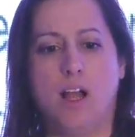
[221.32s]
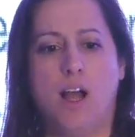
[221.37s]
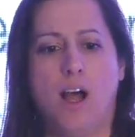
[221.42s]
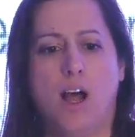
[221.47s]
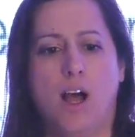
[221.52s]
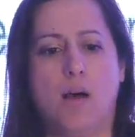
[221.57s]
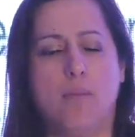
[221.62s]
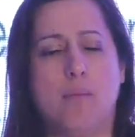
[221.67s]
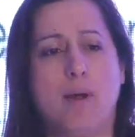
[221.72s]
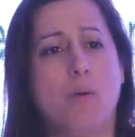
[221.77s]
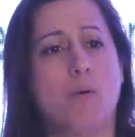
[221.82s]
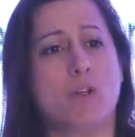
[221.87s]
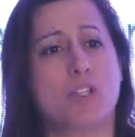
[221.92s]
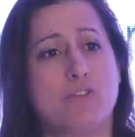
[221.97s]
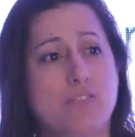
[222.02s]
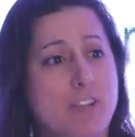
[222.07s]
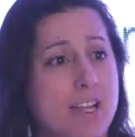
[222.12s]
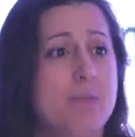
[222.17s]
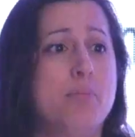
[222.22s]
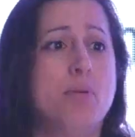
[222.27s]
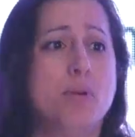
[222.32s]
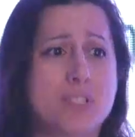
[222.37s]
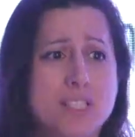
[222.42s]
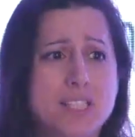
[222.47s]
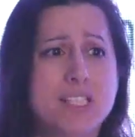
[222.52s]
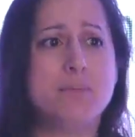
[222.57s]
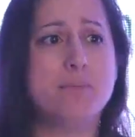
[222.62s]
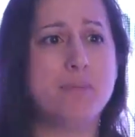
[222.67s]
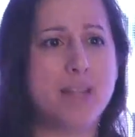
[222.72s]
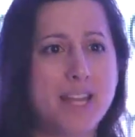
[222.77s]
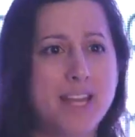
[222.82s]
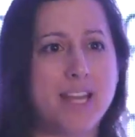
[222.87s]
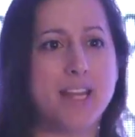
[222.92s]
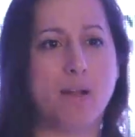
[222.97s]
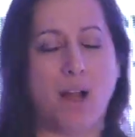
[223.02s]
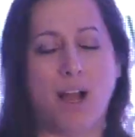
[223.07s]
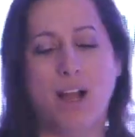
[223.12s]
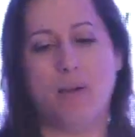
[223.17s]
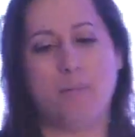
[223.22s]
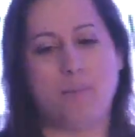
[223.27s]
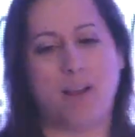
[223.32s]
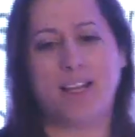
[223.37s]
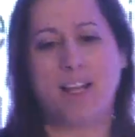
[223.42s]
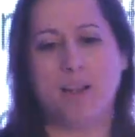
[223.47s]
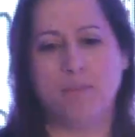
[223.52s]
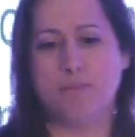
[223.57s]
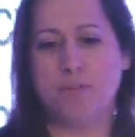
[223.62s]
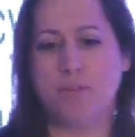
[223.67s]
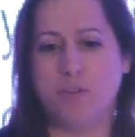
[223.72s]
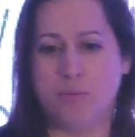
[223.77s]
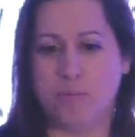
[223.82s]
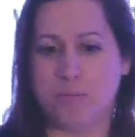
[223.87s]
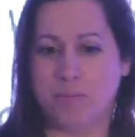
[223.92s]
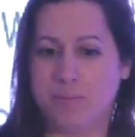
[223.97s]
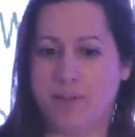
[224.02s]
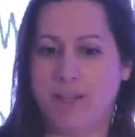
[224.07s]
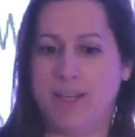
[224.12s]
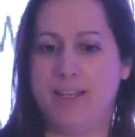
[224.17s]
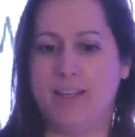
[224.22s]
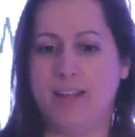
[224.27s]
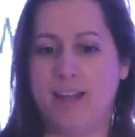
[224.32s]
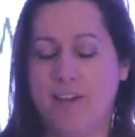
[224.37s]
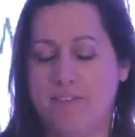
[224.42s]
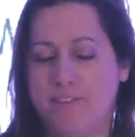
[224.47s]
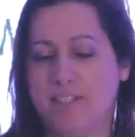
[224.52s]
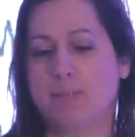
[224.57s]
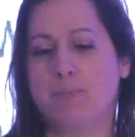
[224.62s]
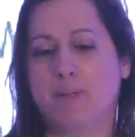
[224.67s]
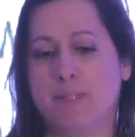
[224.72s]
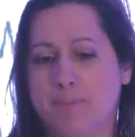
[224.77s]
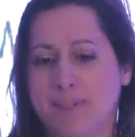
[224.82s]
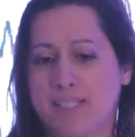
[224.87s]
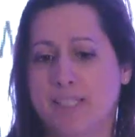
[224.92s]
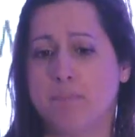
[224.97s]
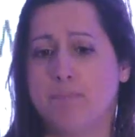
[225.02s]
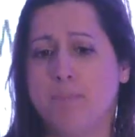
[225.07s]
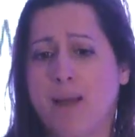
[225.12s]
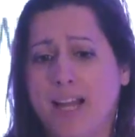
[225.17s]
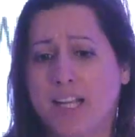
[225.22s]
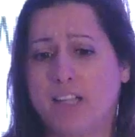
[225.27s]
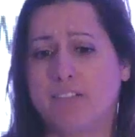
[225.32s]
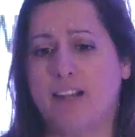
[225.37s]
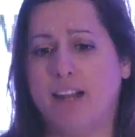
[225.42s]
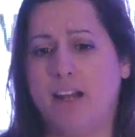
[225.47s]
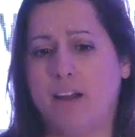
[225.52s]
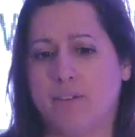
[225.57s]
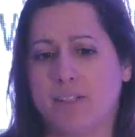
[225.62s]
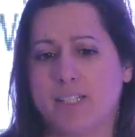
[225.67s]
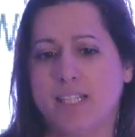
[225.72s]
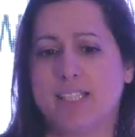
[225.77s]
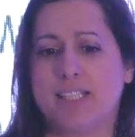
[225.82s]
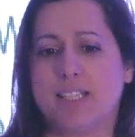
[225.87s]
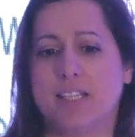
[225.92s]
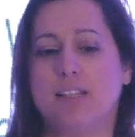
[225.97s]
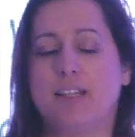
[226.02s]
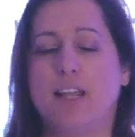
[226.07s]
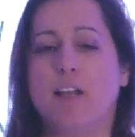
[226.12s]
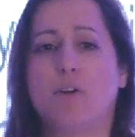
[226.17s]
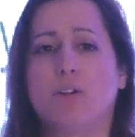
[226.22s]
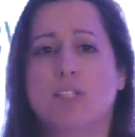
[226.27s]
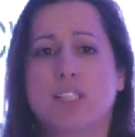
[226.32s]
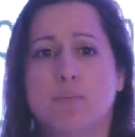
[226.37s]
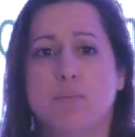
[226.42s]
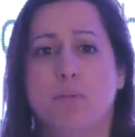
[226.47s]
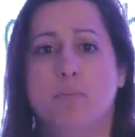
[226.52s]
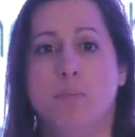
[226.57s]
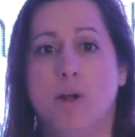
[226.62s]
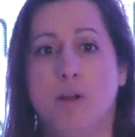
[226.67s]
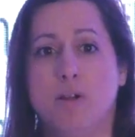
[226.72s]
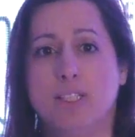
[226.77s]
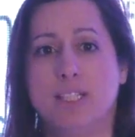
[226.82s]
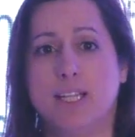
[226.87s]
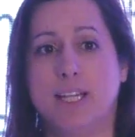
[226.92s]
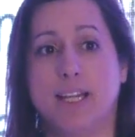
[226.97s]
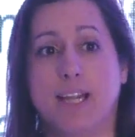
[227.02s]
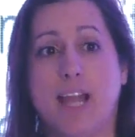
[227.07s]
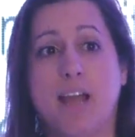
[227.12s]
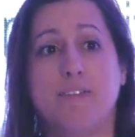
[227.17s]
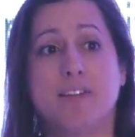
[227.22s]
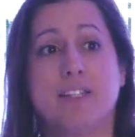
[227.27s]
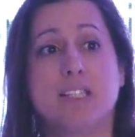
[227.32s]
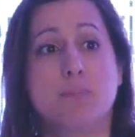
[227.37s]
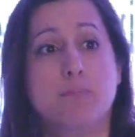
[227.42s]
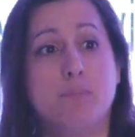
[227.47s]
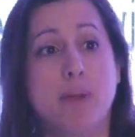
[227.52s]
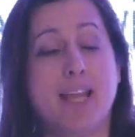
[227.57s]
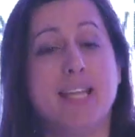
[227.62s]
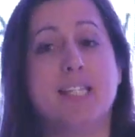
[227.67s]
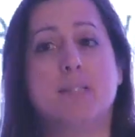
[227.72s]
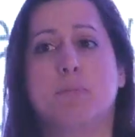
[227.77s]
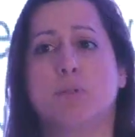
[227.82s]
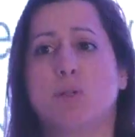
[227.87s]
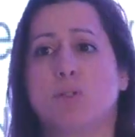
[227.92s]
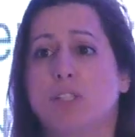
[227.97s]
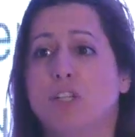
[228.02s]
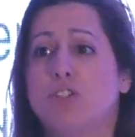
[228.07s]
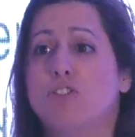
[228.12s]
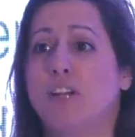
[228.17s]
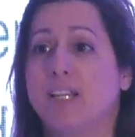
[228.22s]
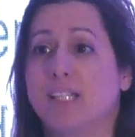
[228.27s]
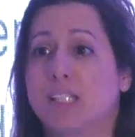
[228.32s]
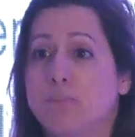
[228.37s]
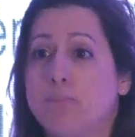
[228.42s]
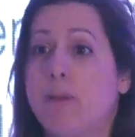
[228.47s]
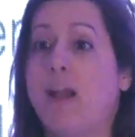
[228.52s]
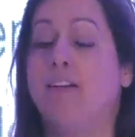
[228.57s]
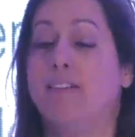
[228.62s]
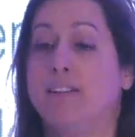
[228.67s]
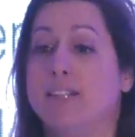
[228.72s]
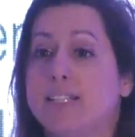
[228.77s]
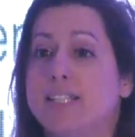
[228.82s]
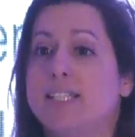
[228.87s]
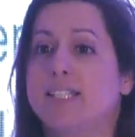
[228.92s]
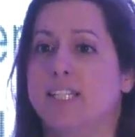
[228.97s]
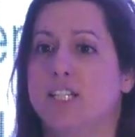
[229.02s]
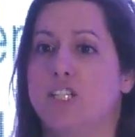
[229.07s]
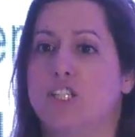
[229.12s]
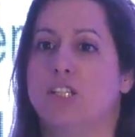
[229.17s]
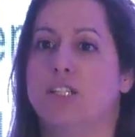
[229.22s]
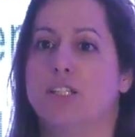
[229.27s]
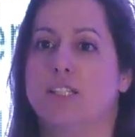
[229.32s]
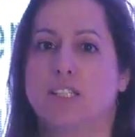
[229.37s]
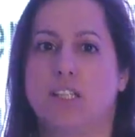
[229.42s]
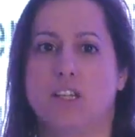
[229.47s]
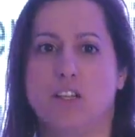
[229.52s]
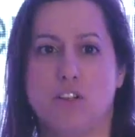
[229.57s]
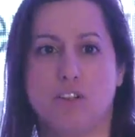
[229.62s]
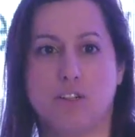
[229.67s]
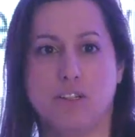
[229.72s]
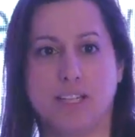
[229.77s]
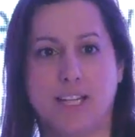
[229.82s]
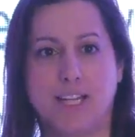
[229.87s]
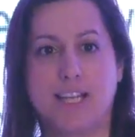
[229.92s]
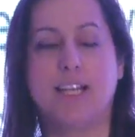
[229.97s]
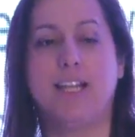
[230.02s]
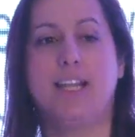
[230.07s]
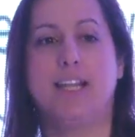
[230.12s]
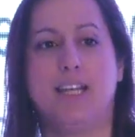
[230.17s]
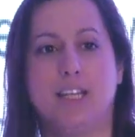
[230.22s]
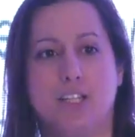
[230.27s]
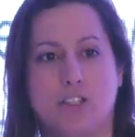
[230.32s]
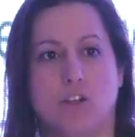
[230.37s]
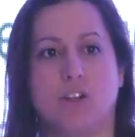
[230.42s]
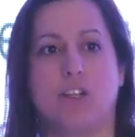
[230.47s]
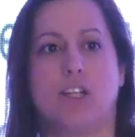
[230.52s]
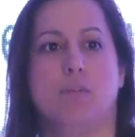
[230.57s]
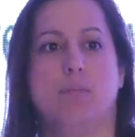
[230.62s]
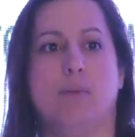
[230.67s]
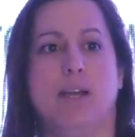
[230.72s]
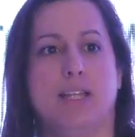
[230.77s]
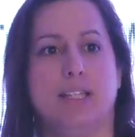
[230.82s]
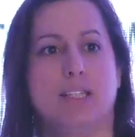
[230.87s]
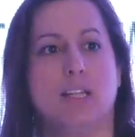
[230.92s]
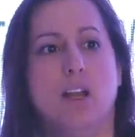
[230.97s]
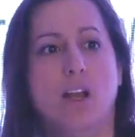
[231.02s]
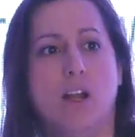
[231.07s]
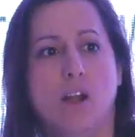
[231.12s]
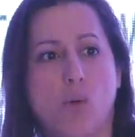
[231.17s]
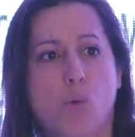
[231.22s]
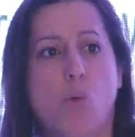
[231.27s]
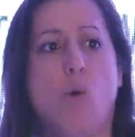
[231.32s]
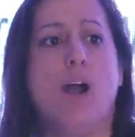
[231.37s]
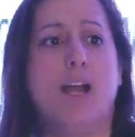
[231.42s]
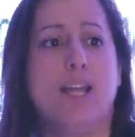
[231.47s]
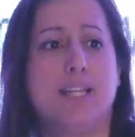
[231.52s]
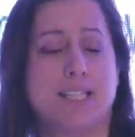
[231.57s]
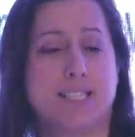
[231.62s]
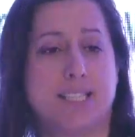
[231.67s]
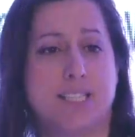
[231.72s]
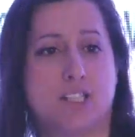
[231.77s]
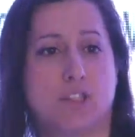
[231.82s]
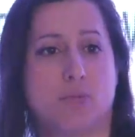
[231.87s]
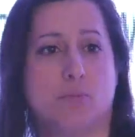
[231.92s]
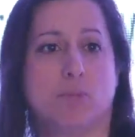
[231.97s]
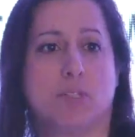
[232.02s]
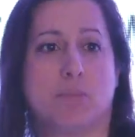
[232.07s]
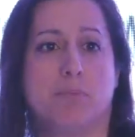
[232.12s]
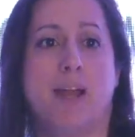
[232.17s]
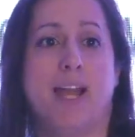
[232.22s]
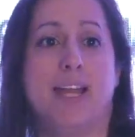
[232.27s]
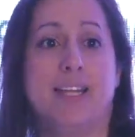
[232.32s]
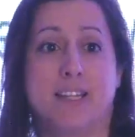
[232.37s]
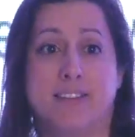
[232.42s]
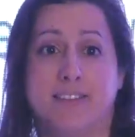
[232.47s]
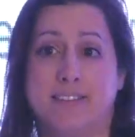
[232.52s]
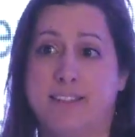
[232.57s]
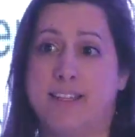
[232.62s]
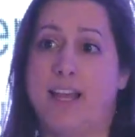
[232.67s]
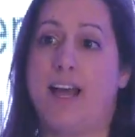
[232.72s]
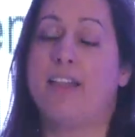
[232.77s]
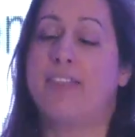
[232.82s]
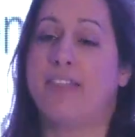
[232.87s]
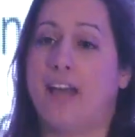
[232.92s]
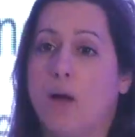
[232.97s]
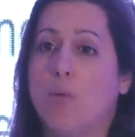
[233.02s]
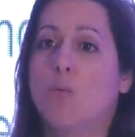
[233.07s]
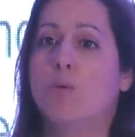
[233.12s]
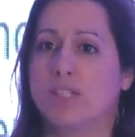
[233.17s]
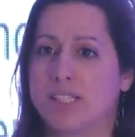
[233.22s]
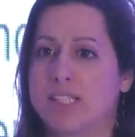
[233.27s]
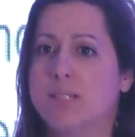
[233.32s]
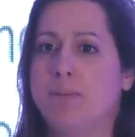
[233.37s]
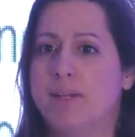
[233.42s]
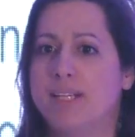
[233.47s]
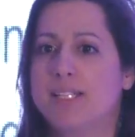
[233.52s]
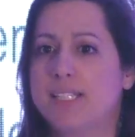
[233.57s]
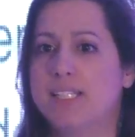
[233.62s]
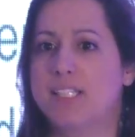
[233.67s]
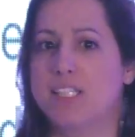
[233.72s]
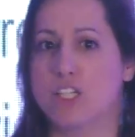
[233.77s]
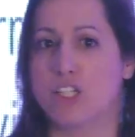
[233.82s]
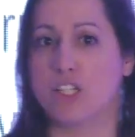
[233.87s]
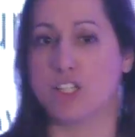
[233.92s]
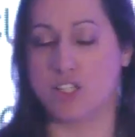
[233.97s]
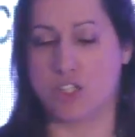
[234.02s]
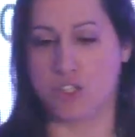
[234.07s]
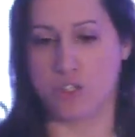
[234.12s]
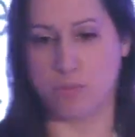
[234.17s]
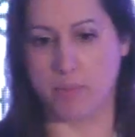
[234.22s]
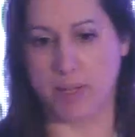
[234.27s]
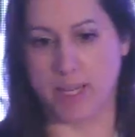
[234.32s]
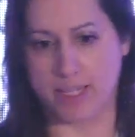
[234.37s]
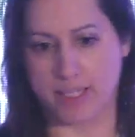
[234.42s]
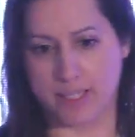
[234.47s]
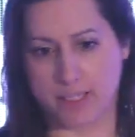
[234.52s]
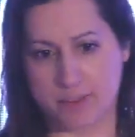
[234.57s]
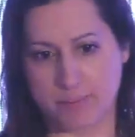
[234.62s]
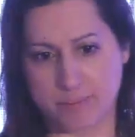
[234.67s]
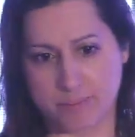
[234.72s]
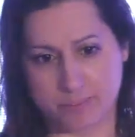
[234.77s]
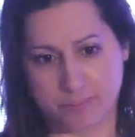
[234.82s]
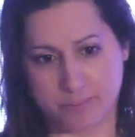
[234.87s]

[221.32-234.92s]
And what's really important to me, I come from an evidence-based medicine background, is that they're also promoting evidence-based but also transparent decisions. So you can clearly document why a decision was made and that was the best decision to make.